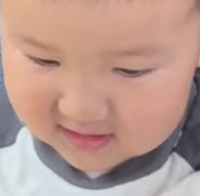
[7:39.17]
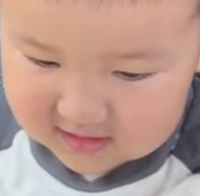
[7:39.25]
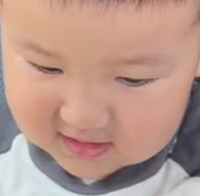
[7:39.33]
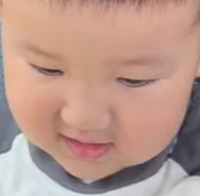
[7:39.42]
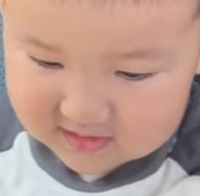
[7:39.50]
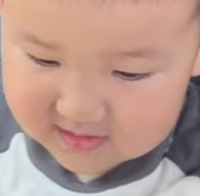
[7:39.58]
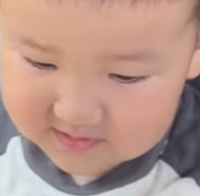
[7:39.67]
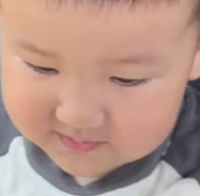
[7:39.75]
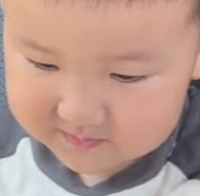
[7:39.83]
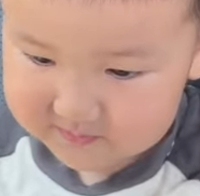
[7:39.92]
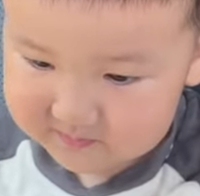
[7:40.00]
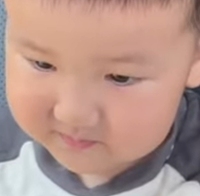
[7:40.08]
what about this car,
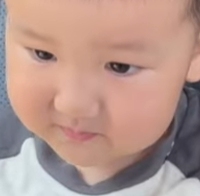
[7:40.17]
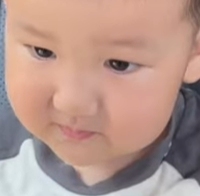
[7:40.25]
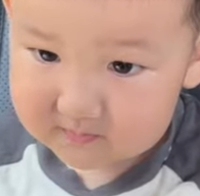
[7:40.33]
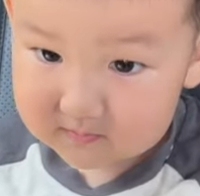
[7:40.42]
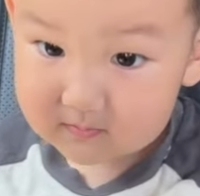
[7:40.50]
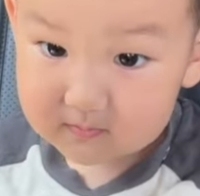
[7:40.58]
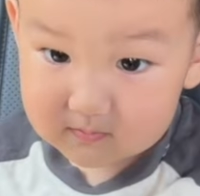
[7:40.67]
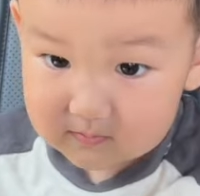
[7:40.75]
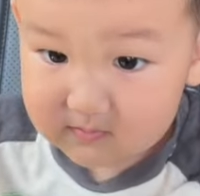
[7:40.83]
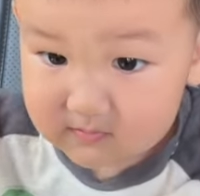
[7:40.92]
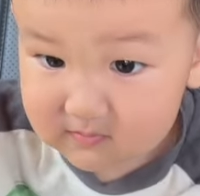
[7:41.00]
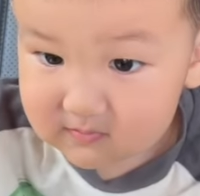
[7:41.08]
huh?
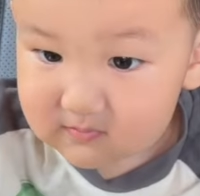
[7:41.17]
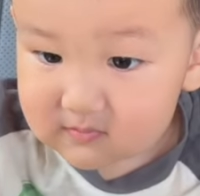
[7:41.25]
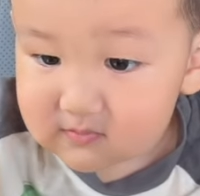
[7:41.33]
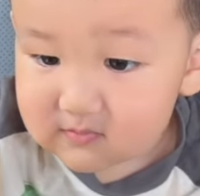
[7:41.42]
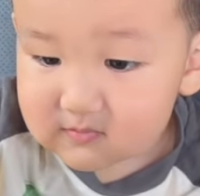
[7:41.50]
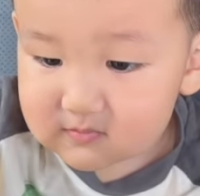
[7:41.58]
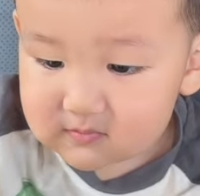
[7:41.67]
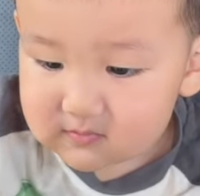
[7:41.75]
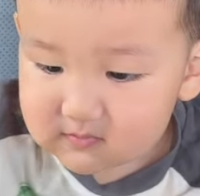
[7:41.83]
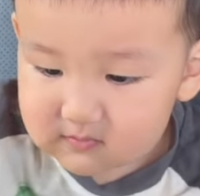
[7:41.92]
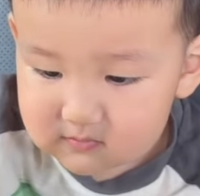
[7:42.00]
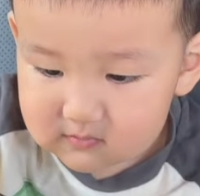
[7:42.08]
You have this car.
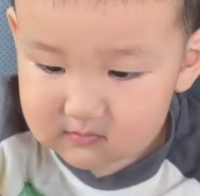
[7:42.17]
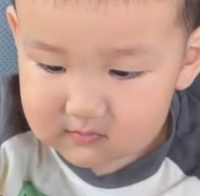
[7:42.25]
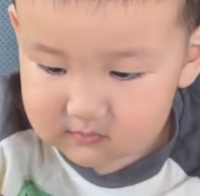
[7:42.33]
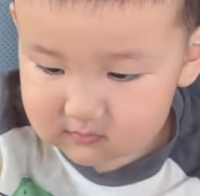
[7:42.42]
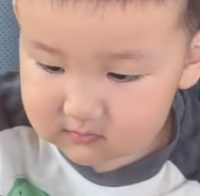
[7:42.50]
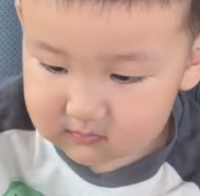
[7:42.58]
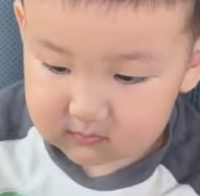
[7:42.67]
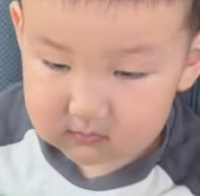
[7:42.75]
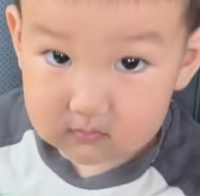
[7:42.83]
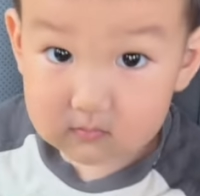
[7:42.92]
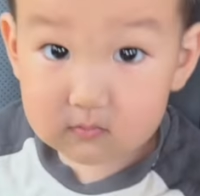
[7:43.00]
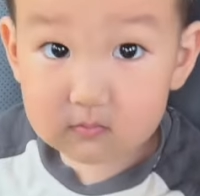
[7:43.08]
You have the Audi. Give me
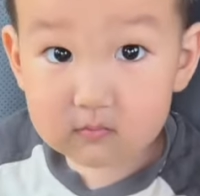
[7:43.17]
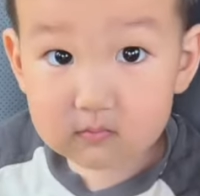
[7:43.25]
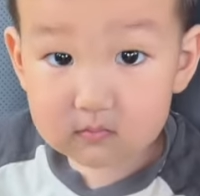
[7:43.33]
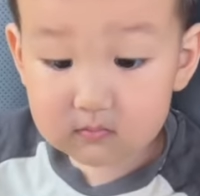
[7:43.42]
that car.